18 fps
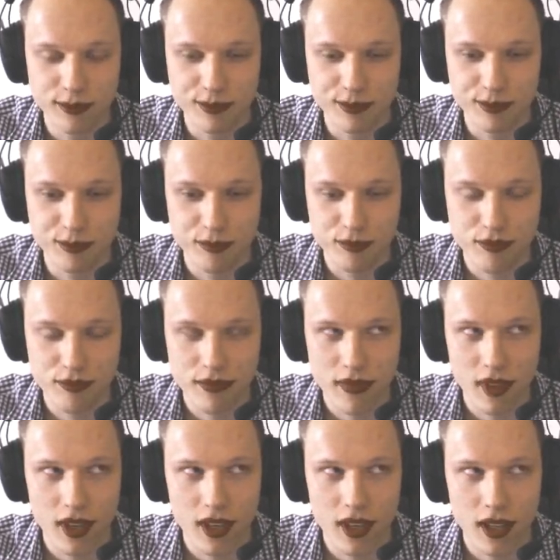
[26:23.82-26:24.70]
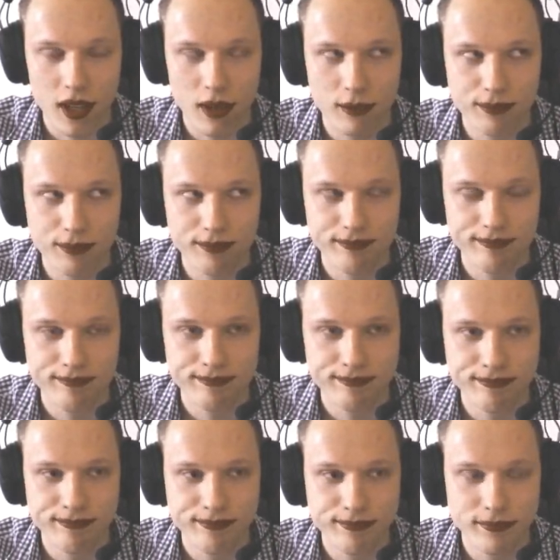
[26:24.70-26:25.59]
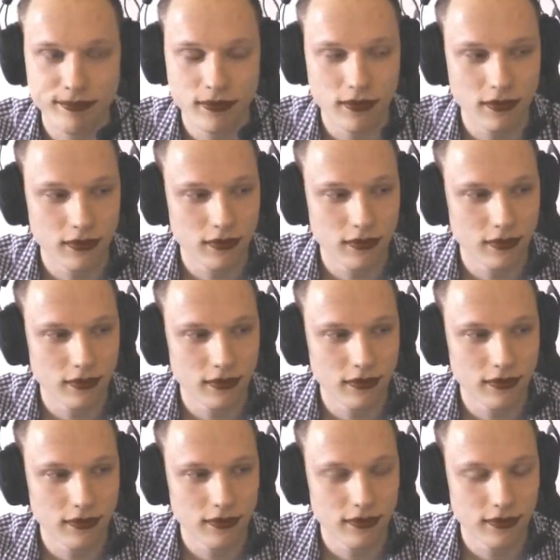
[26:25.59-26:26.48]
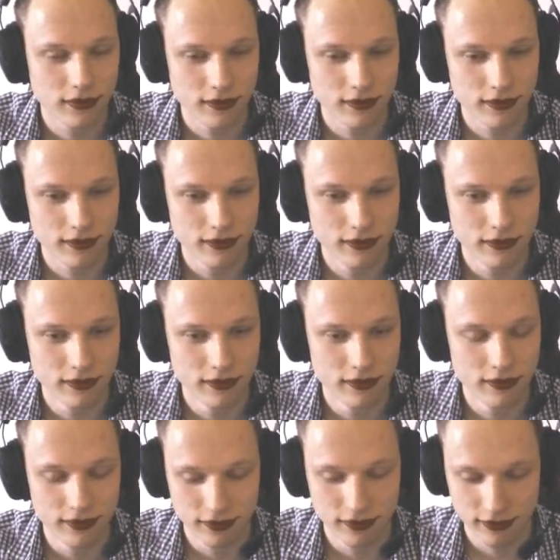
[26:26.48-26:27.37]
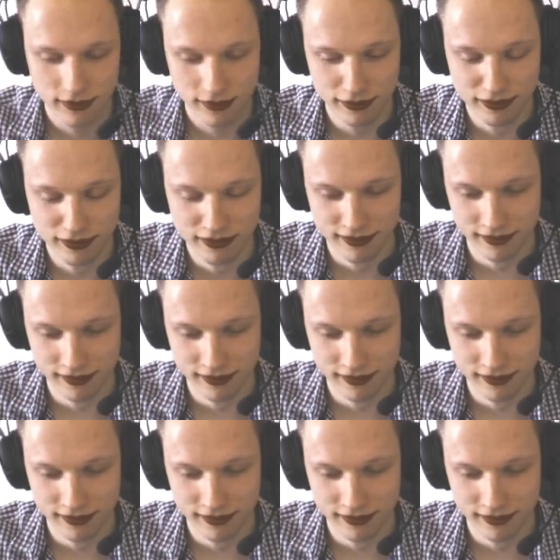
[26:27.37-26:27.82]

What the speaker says: Nobody speaks.